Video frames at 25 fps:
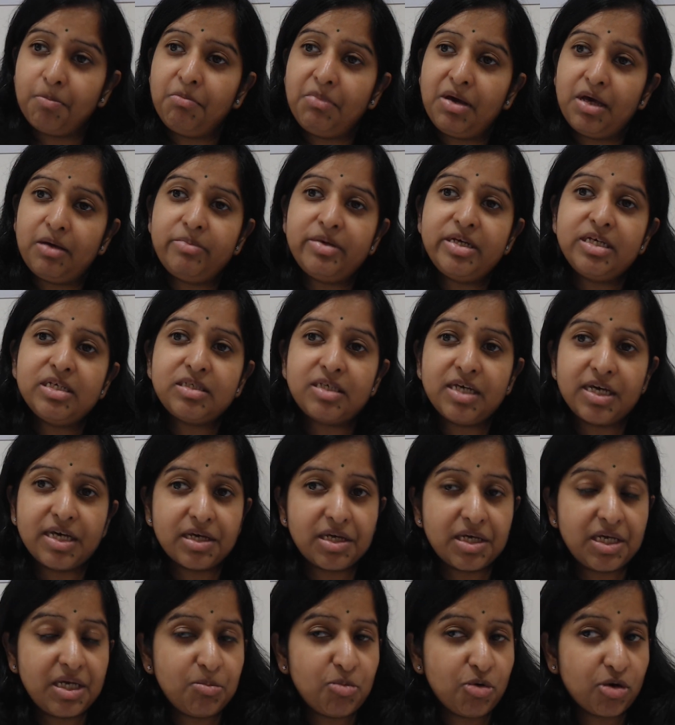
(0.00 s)
maybe say
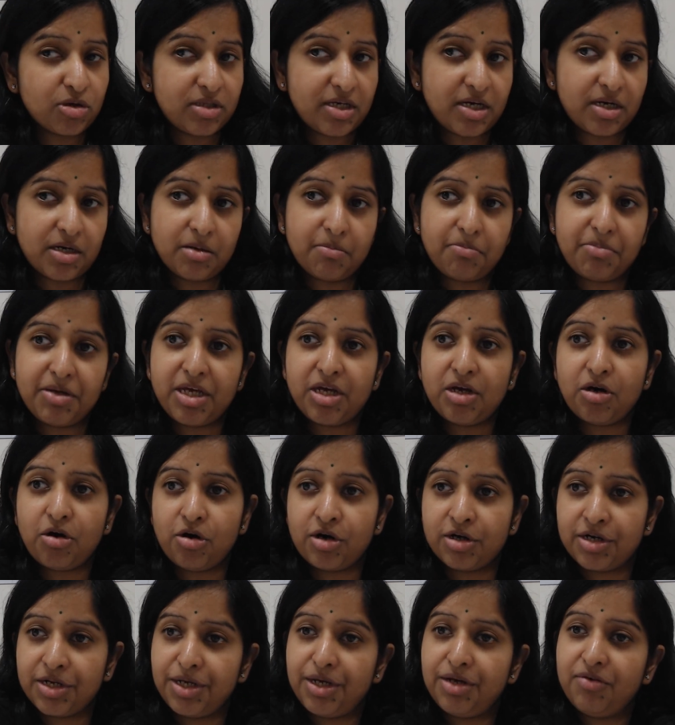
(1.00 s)
chemotherapy
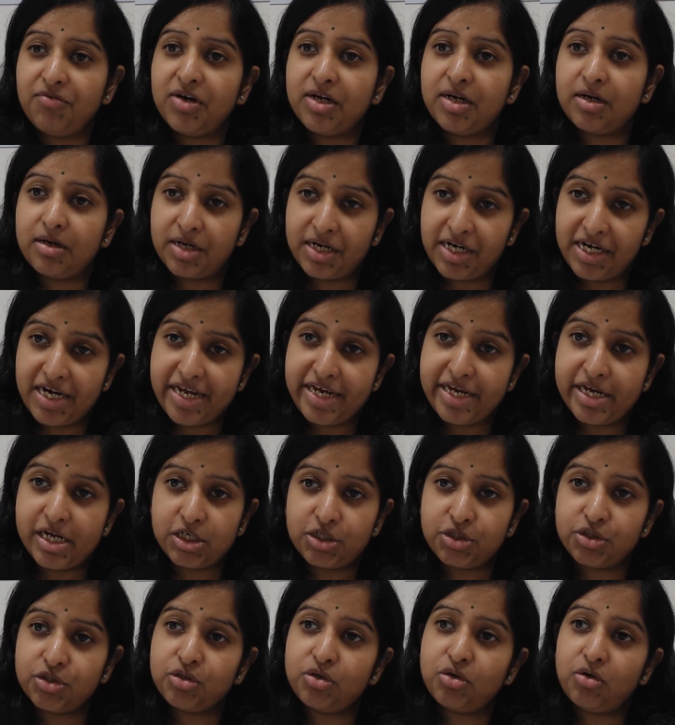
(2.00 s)
or even
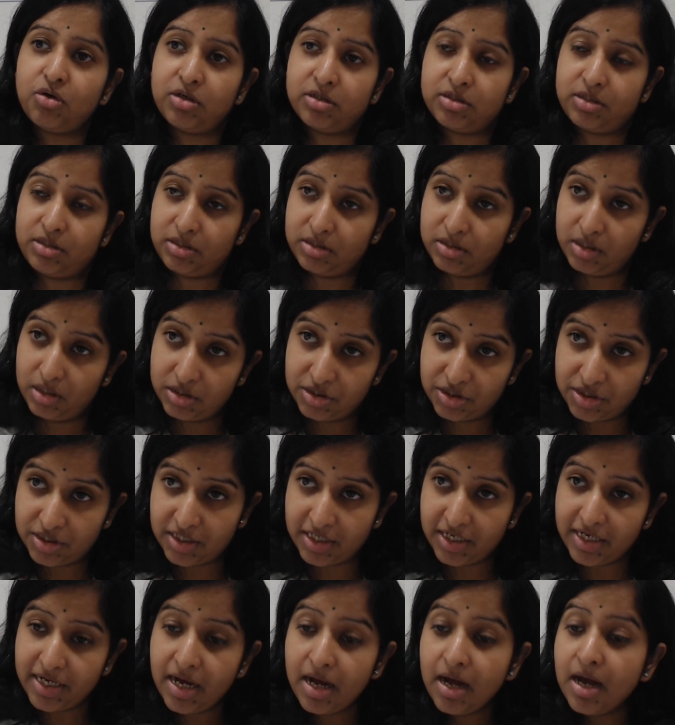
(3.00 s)
radiation or
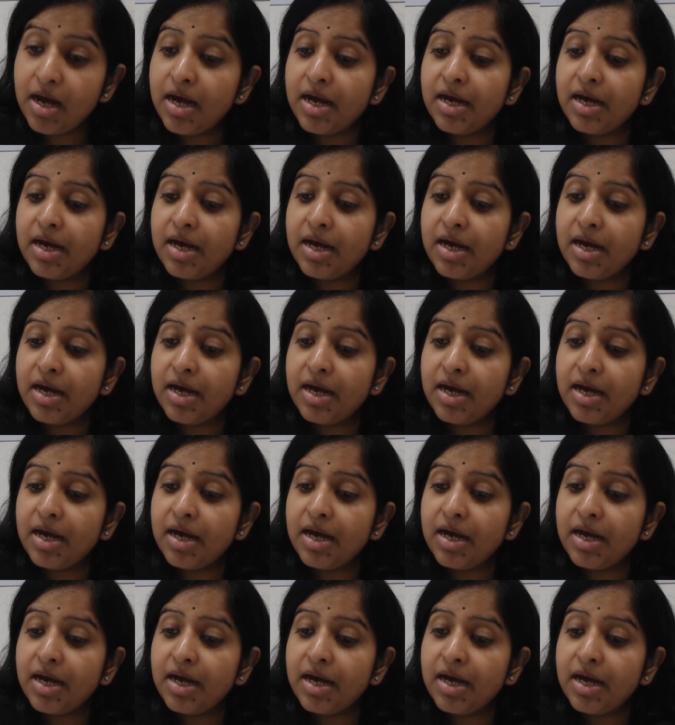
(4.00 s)
surgery,